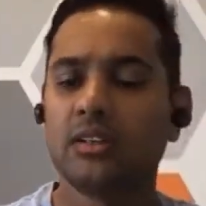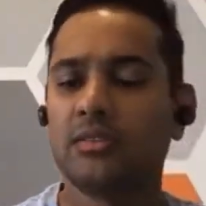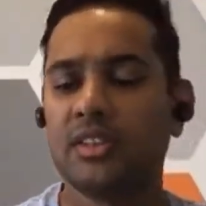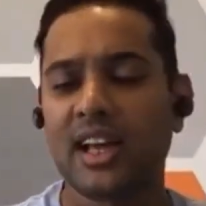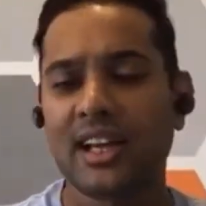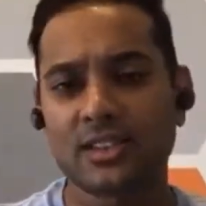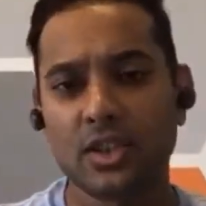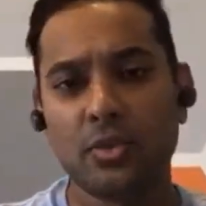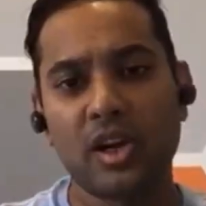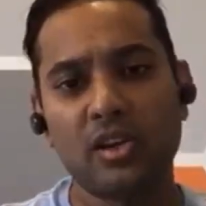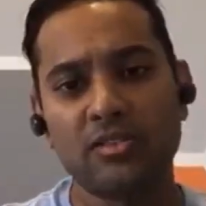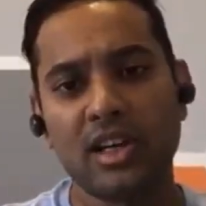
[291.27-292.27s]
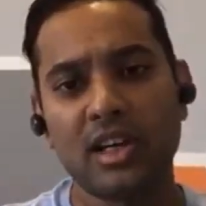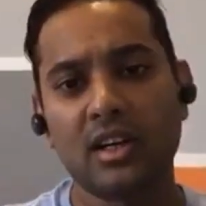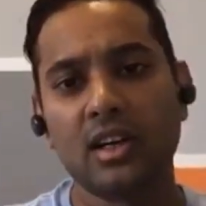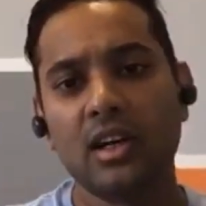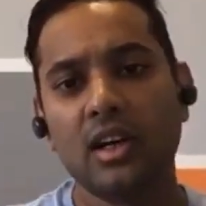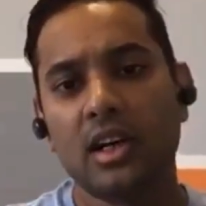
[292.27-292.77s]
We actually one of
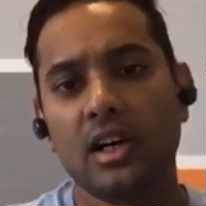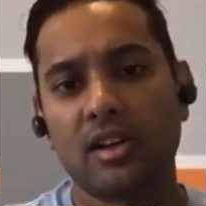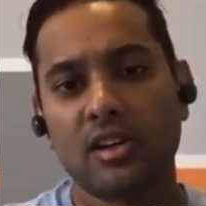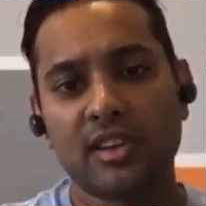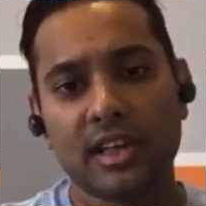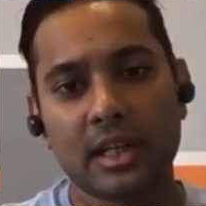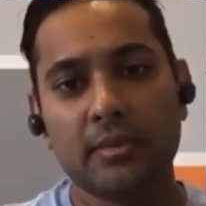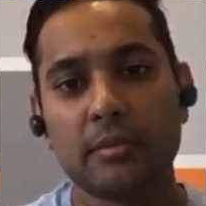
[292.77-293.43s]
our team